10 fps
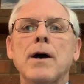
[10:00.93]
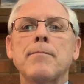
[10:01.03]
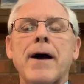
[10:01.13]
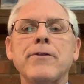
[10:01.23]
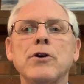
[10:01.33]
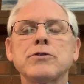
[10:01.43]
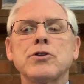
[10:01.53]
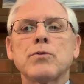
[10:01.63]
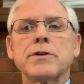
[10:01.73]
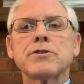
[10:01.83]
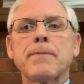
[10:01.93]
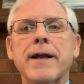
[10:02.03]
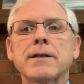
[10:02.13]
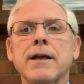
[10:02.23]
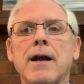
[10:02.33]
by those who were
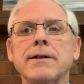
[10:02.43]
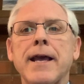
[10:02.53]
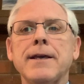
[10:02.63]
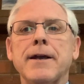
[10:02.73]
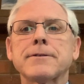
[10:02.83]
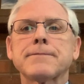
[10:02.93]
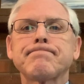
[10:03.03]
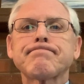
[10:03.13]
inspecting our daycares.